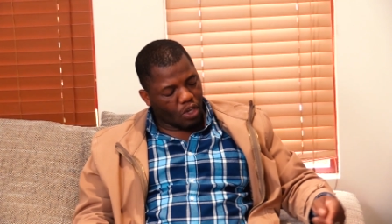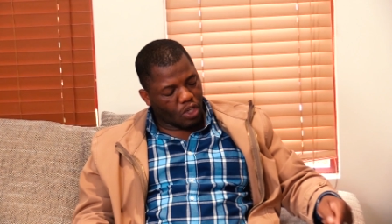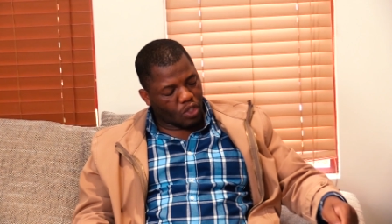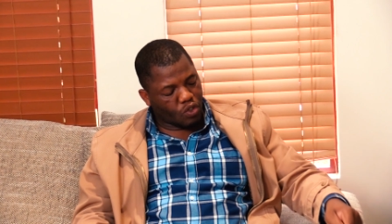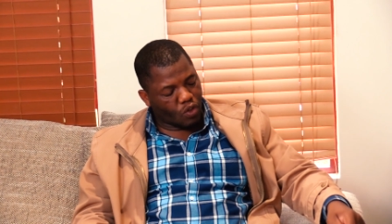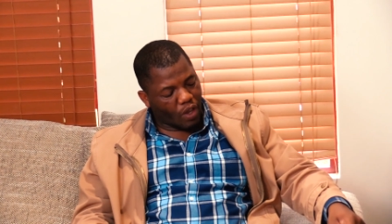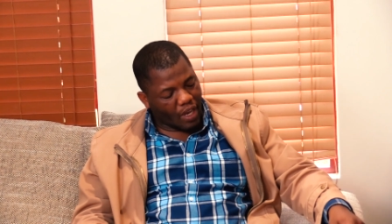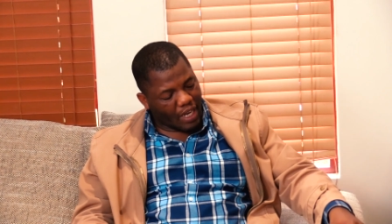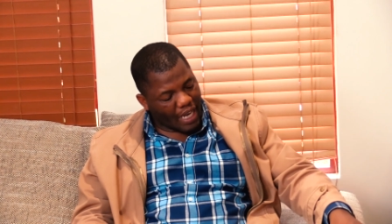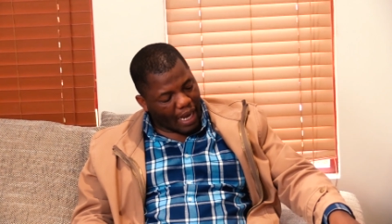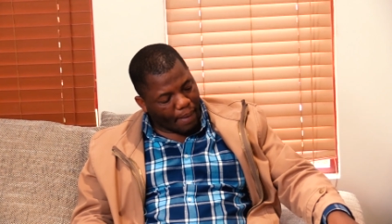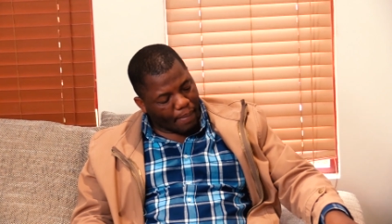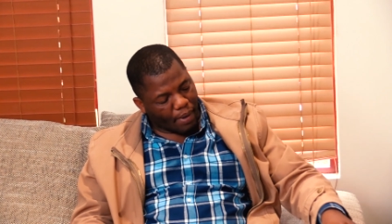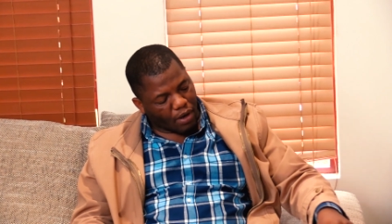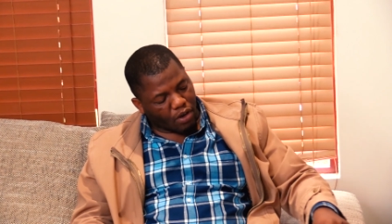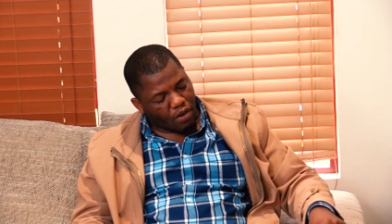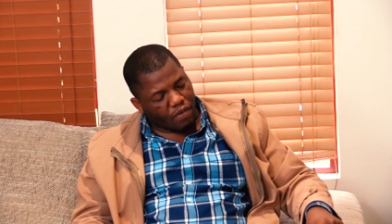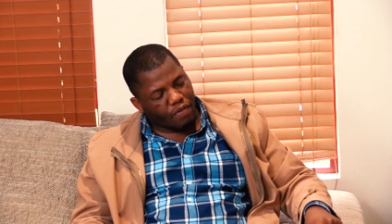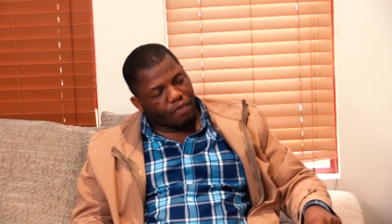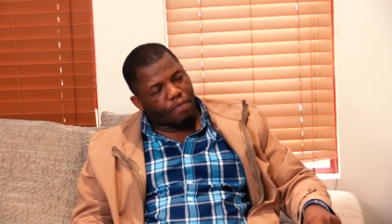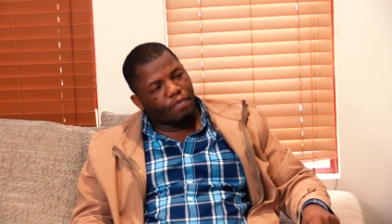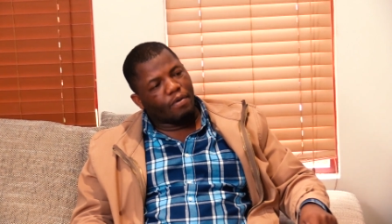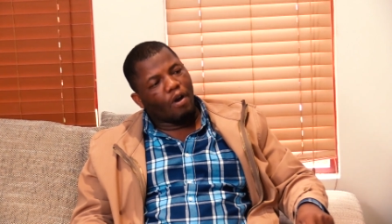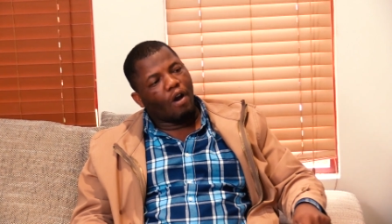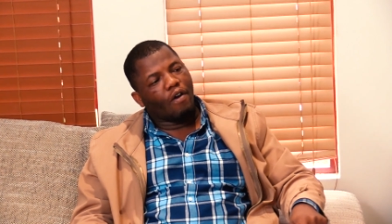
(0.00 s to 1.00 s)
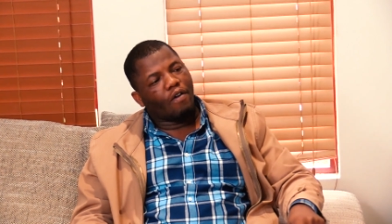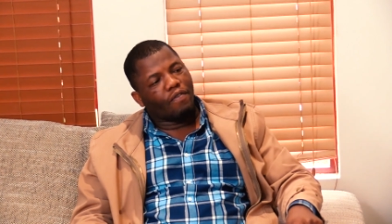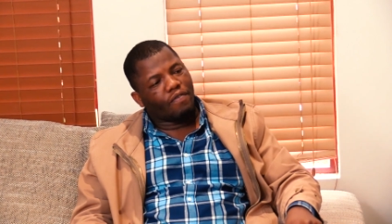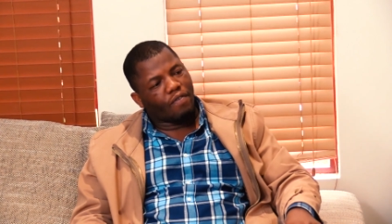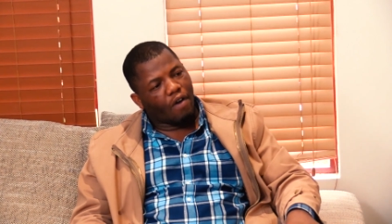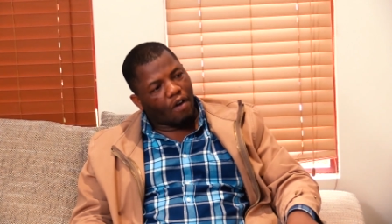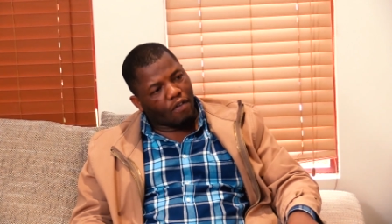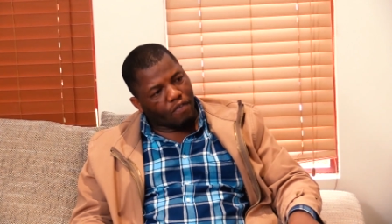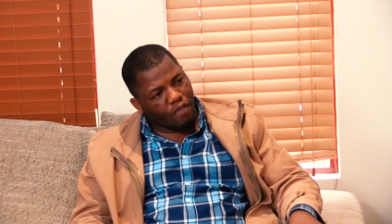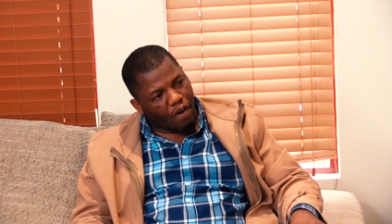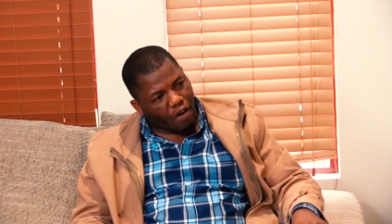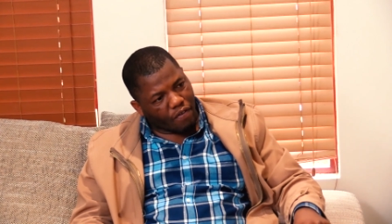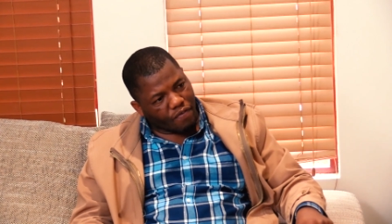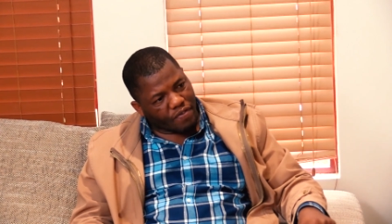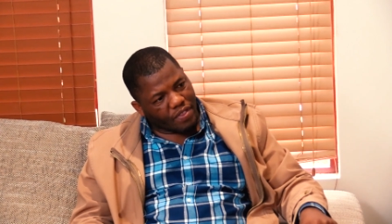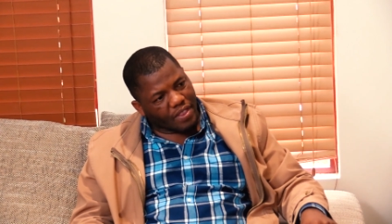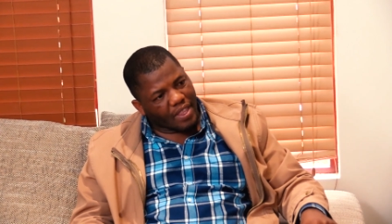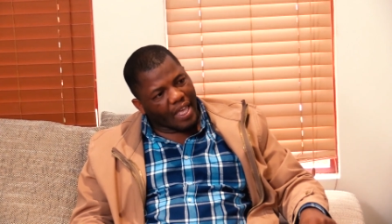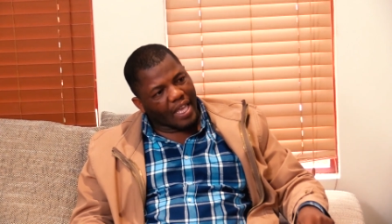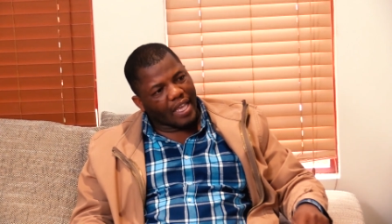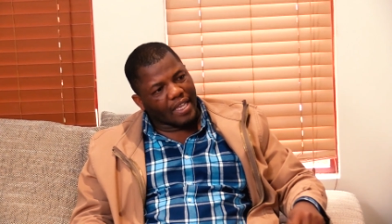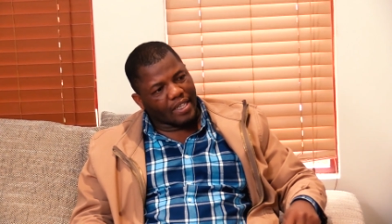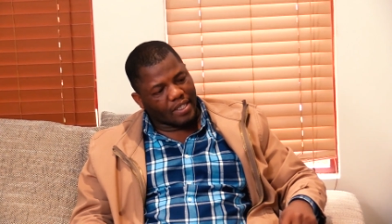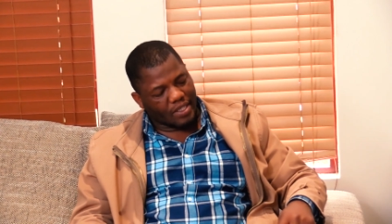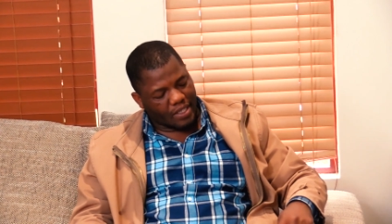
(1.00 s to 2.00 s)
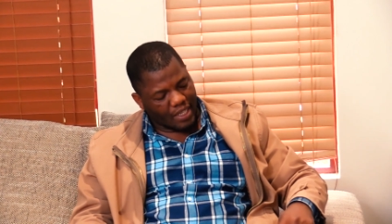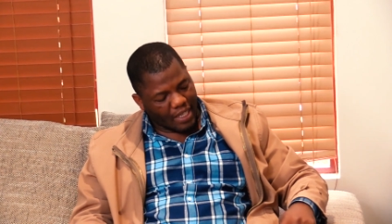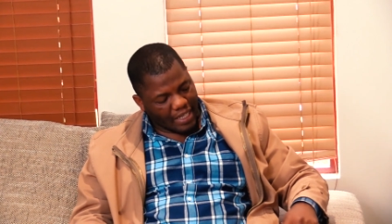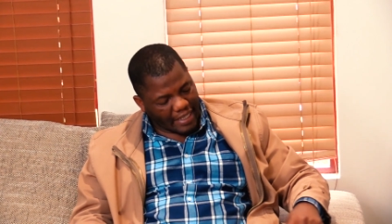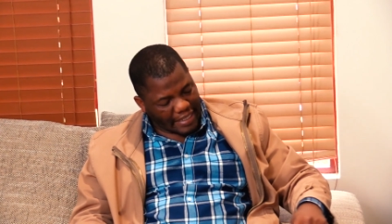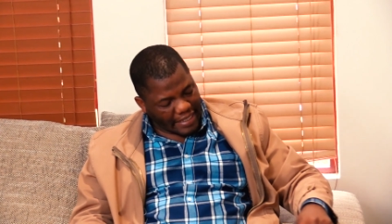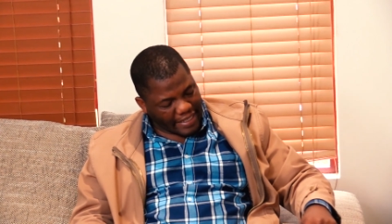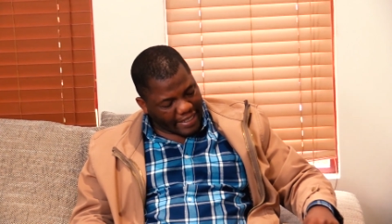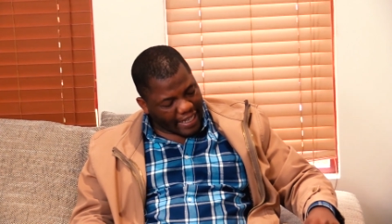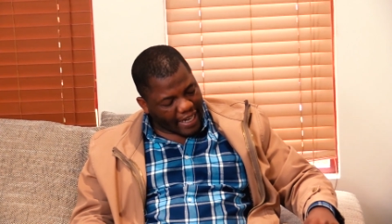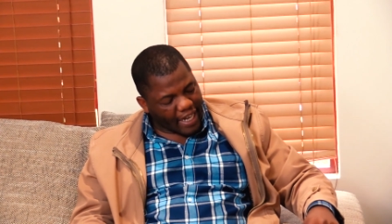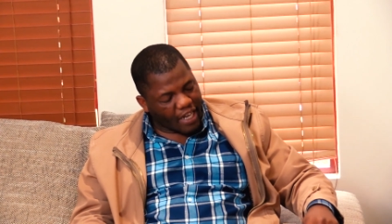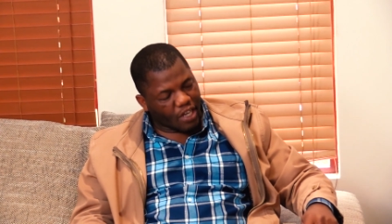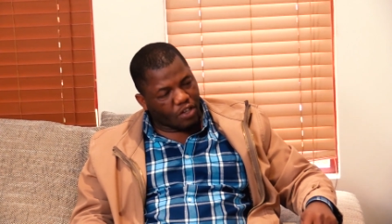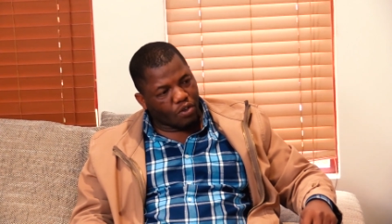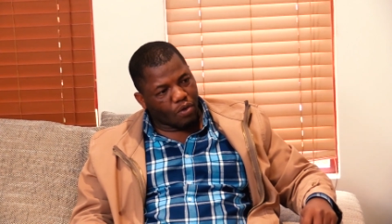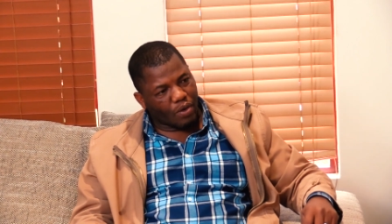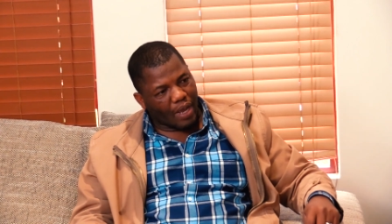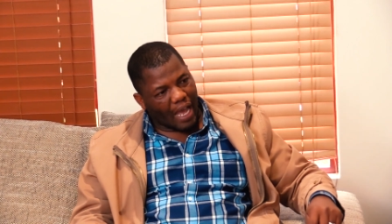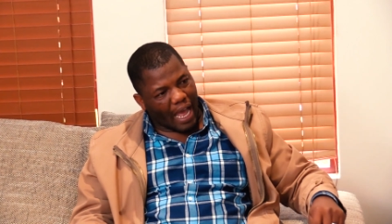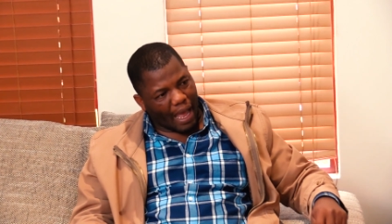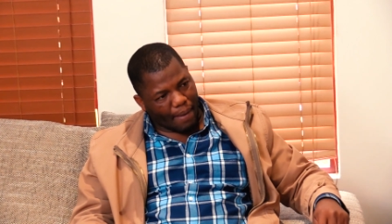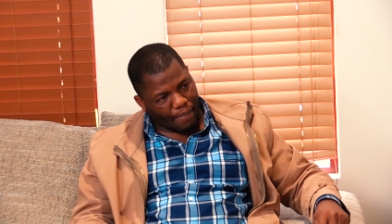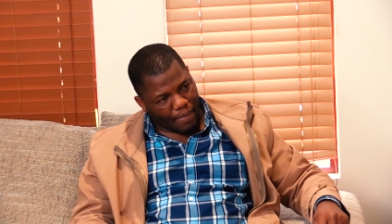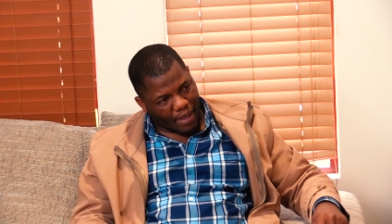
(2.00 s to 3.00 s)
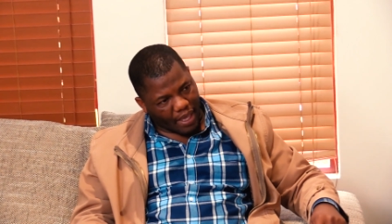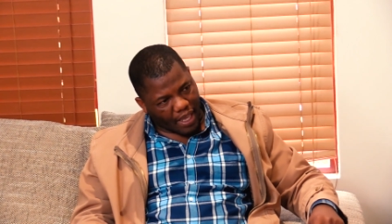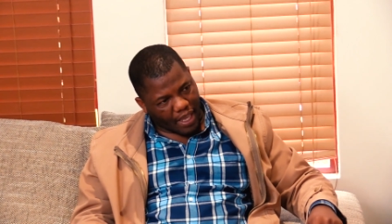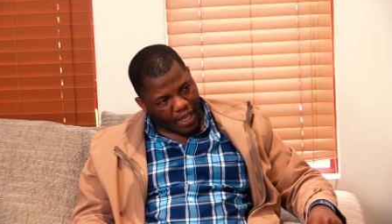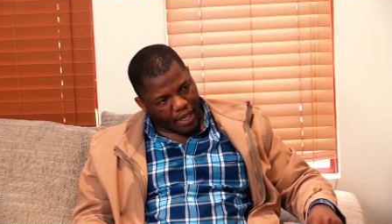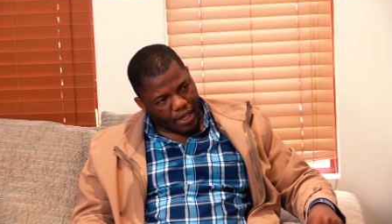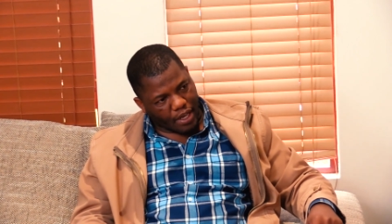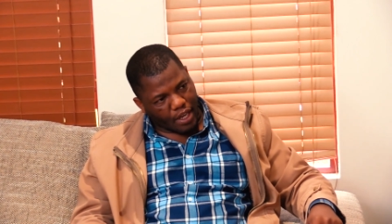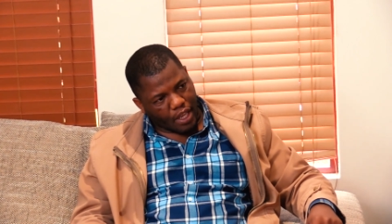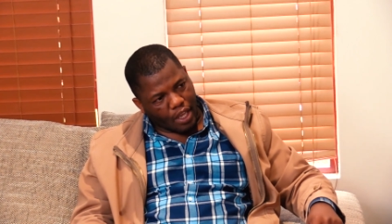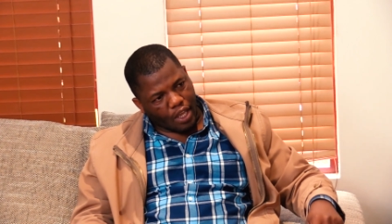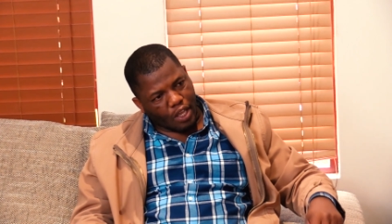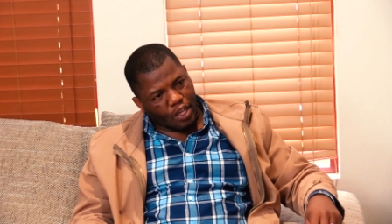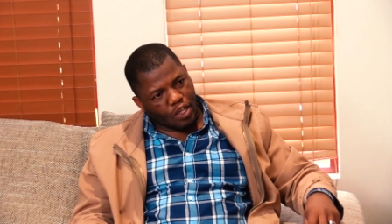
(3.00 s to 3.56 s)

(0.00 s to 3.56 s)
So a number of, of, of, of things started to come in.